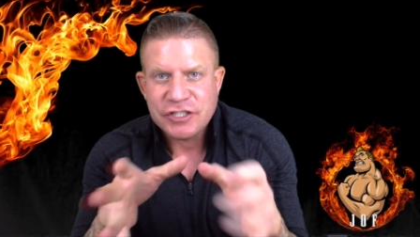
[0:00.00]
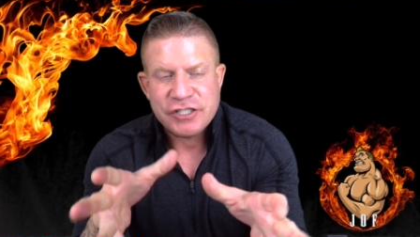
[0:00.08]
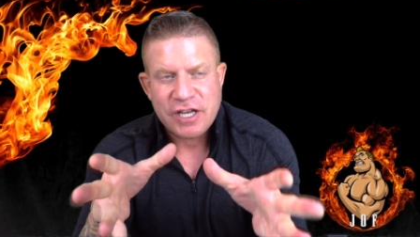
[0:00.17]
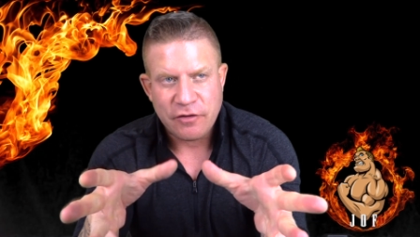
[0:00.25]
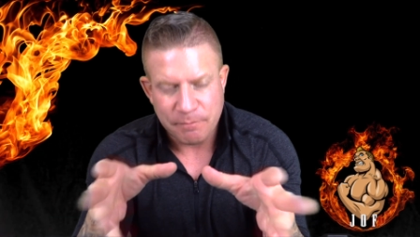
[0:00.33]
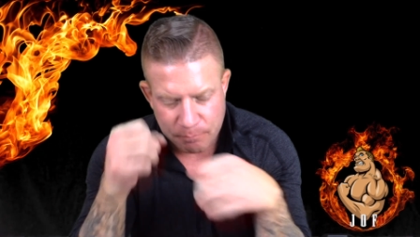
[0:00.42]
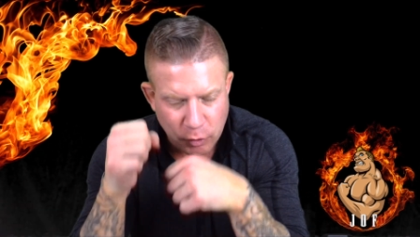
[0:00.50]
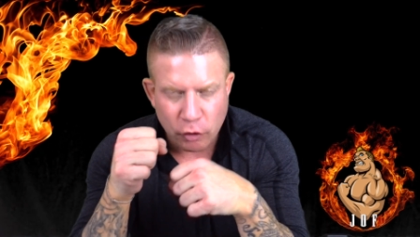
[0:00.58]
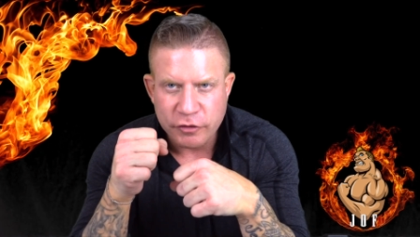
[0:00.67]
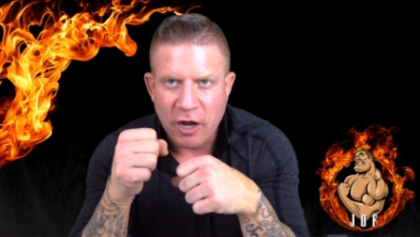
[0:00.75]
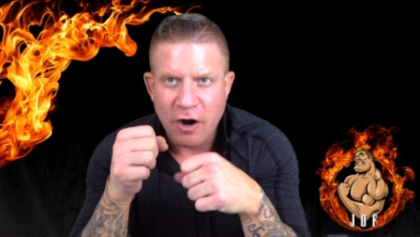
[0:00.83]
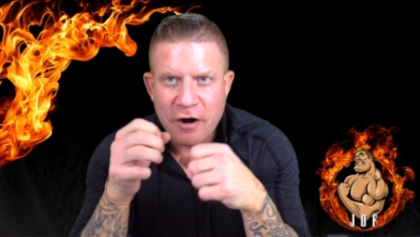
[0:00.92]
Giselle
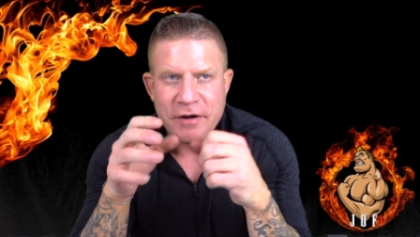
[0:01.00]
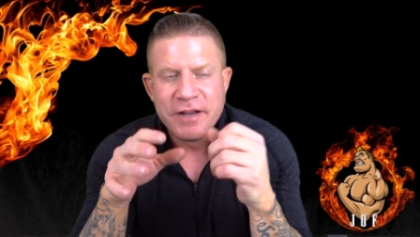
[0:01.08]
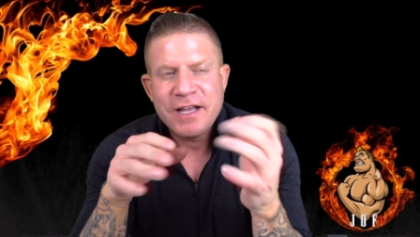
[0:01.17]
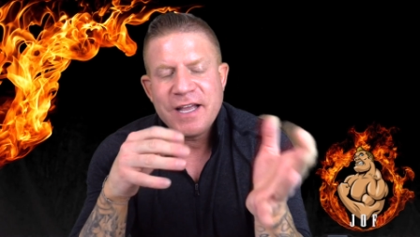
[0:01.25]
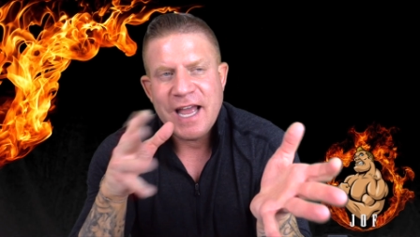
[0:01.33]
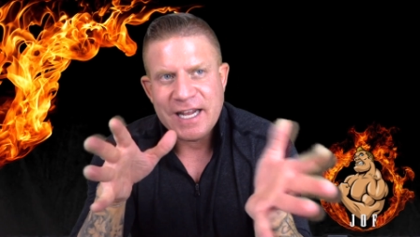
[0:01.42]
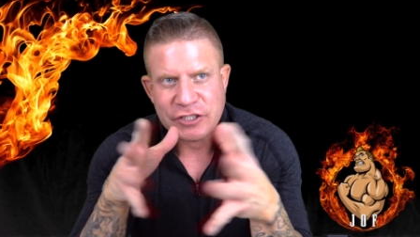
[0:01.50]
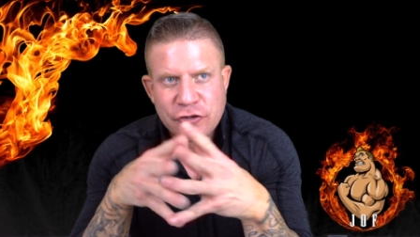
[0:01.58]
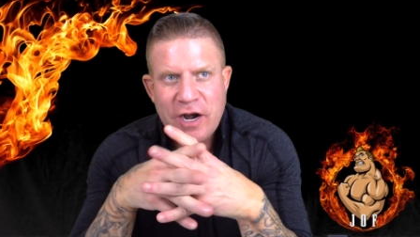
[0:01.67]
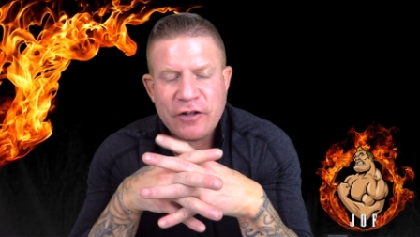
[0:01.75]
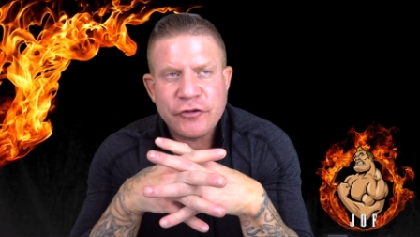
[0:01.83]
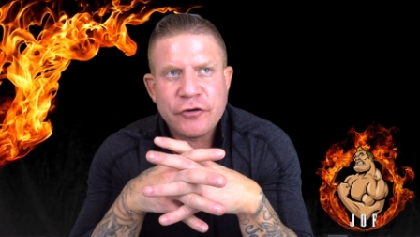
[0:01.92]
pulled guard and
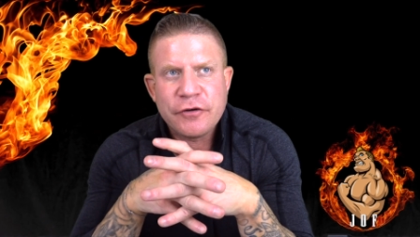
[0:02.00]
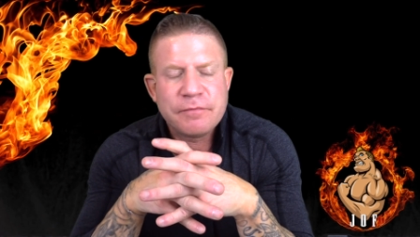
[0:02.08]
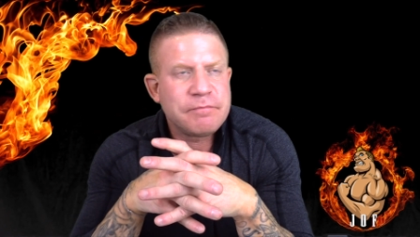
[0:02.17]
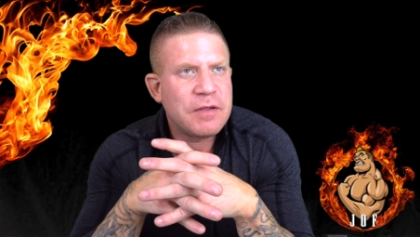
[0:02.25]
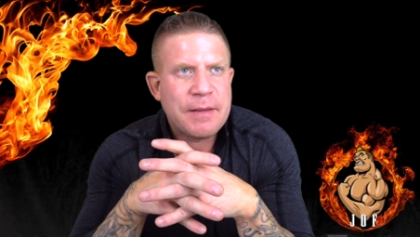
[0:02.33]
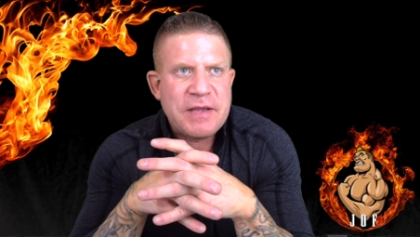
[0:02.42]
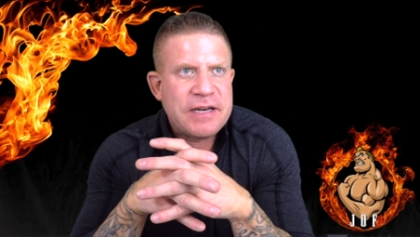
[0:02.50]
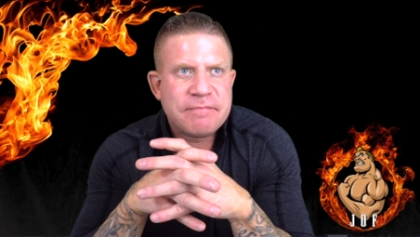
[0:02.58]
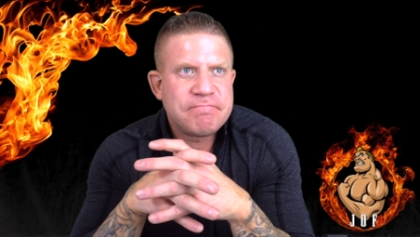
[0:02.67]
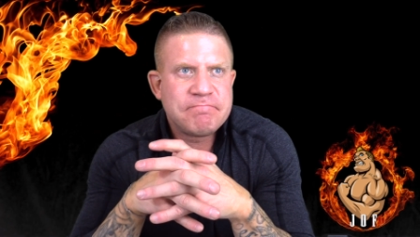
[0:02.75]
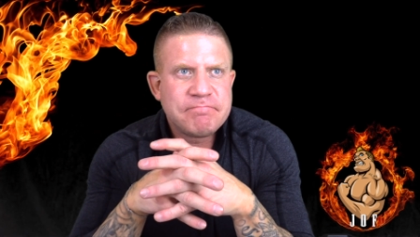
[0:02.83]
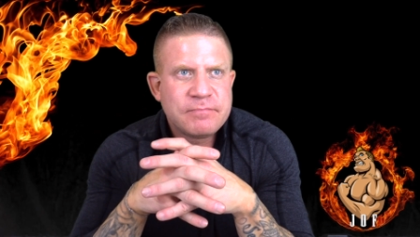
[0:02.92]
strangled her. I
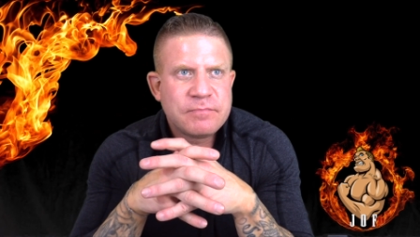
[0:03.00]
mean,